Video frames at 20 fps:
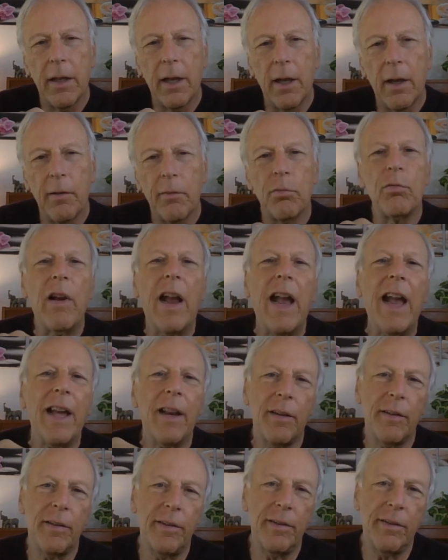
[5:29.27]
of
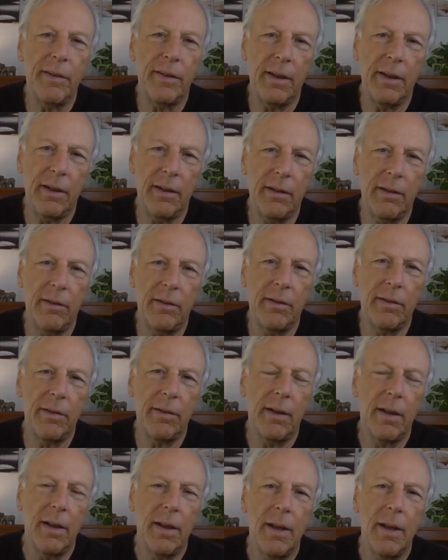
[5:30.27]
radish seeds